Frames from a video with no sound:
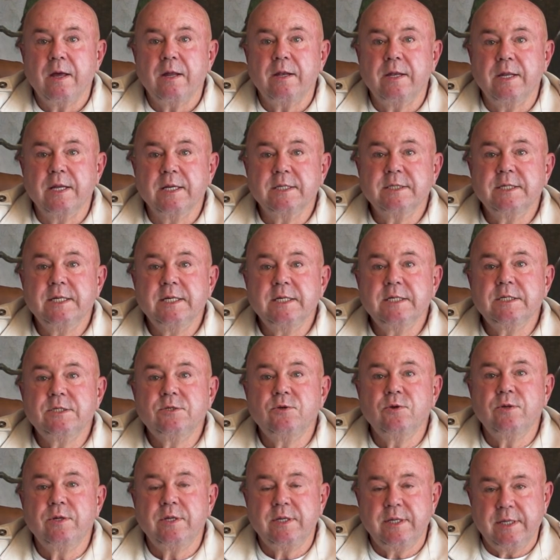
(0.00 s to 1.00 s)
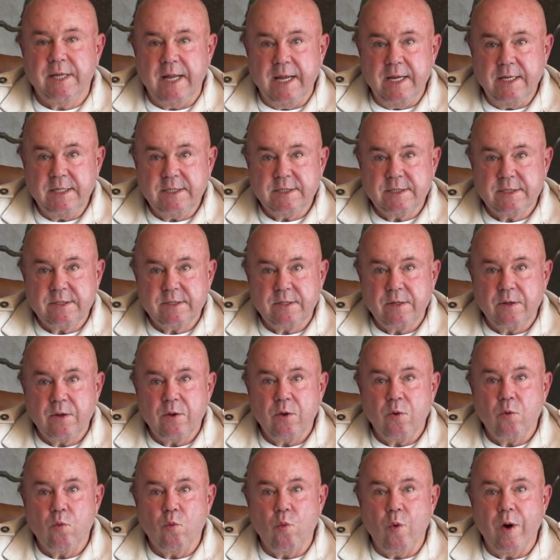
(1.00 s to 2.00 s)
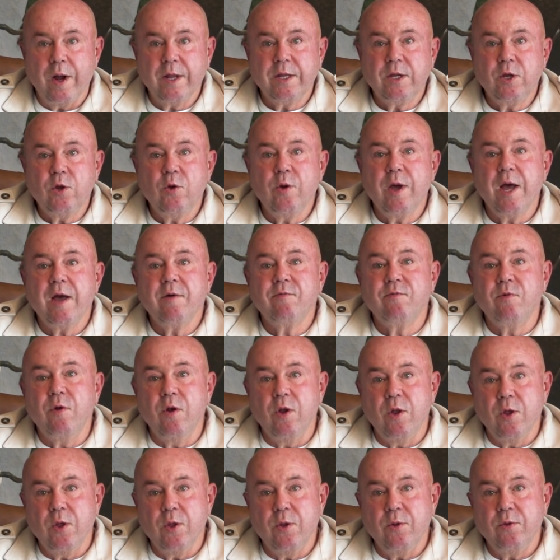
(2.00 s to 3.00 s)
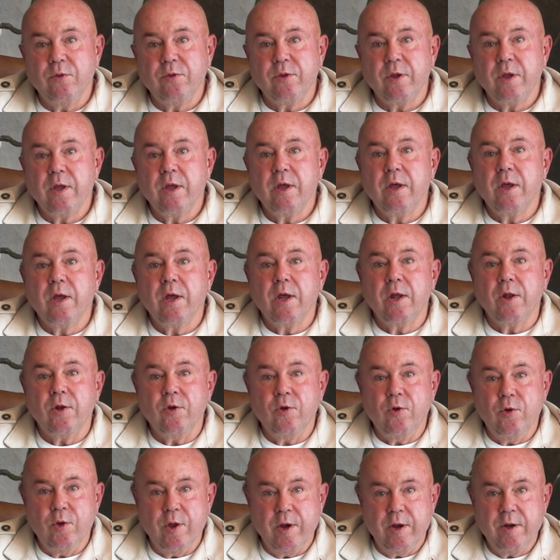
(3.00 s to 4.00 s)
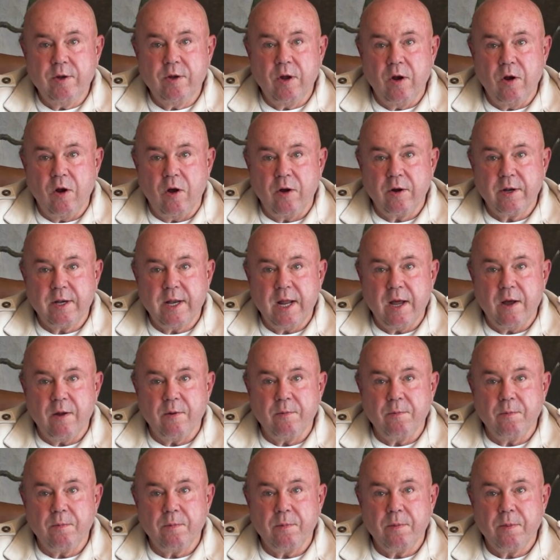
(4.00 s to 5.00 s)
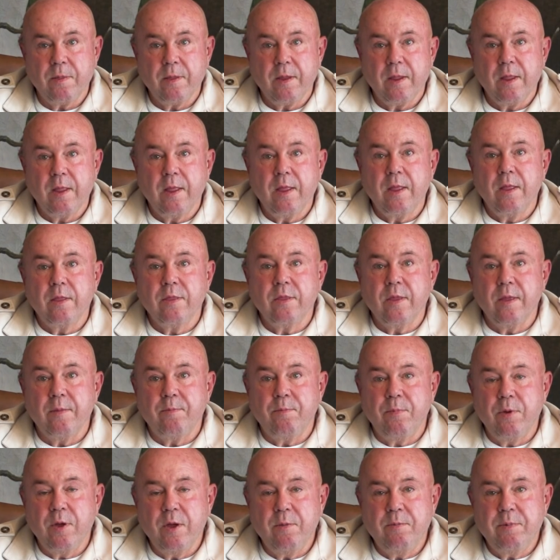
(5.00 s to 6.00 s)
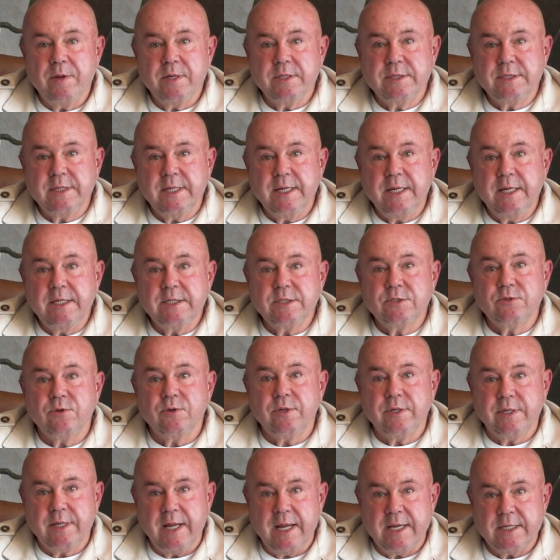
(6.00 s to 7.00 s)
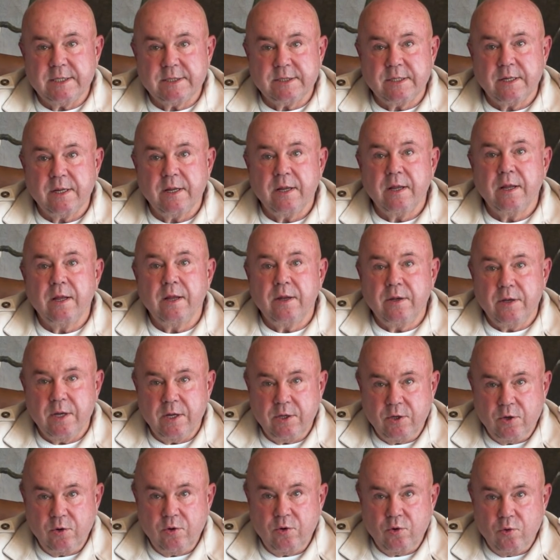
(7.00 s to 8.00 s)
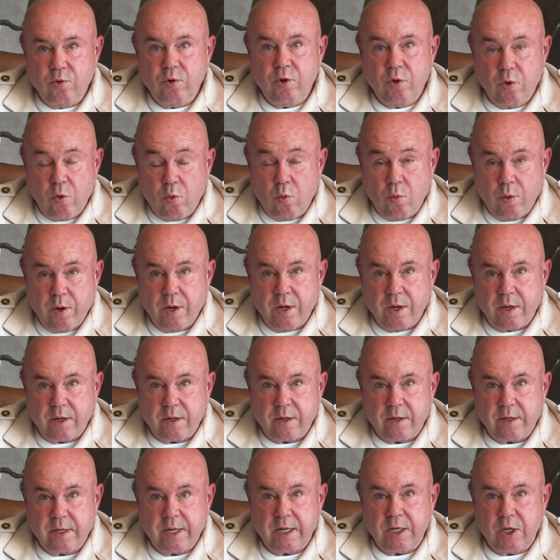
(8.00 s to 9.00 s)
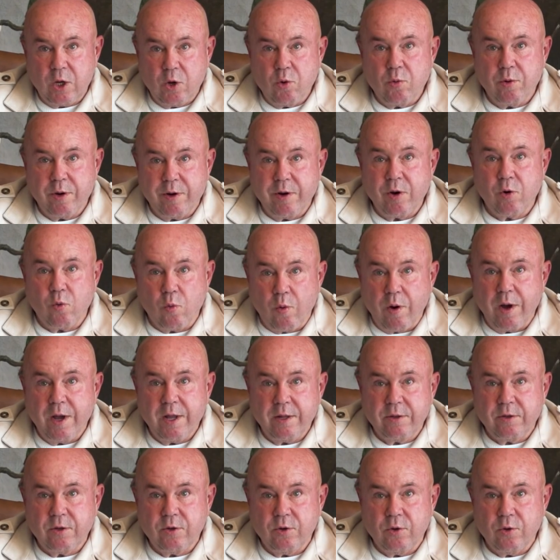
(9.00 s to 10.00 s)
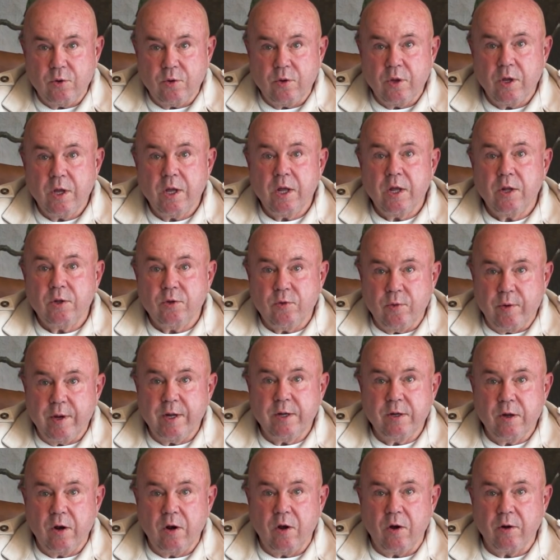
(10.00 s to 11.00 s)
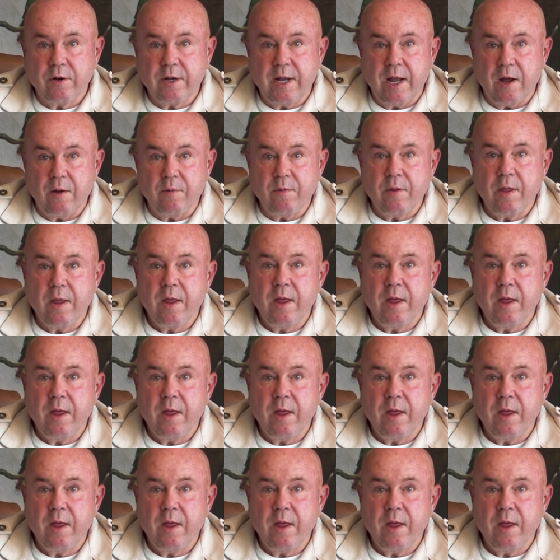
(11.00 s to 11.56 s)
This is to test what you have learned during the lockdown. The purpose is to test that you do your work that you were required to do during the lockdown.